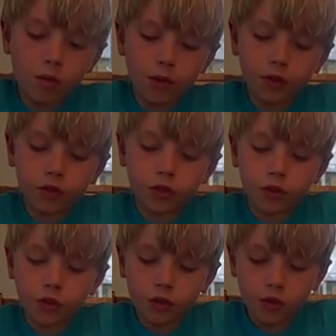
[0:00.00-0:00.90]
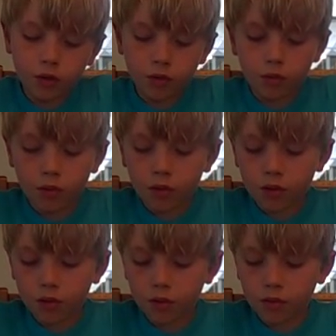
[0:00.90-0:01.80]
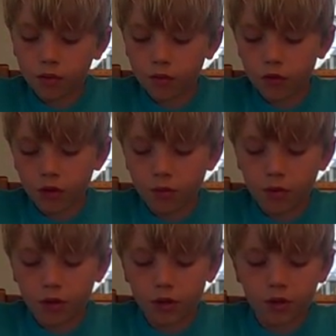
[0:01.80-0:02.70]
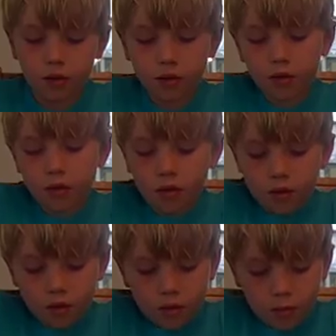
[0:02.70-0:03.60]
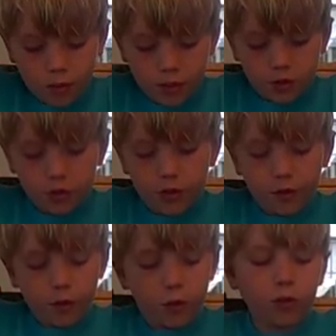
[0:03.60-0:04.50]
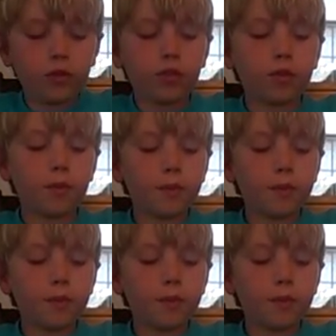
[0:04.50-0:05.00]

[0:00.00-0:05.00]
Make sure you try to make pretty straight folds.